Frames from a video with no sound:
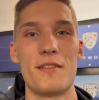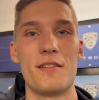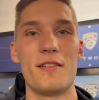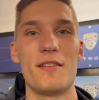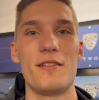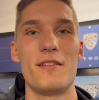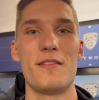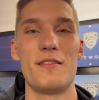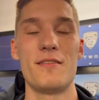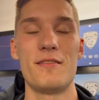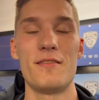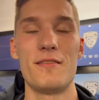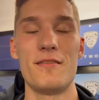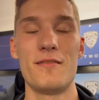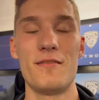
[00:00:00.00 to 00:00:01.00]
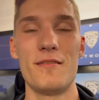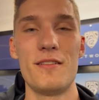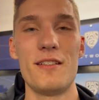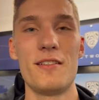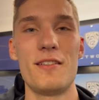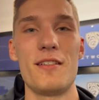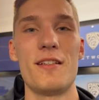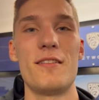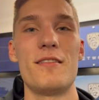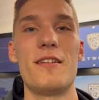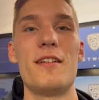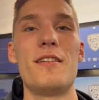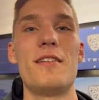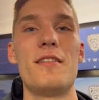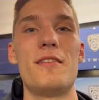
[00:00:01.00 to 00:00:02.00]
uh, this year,
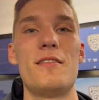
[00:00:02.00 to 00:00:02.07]
right?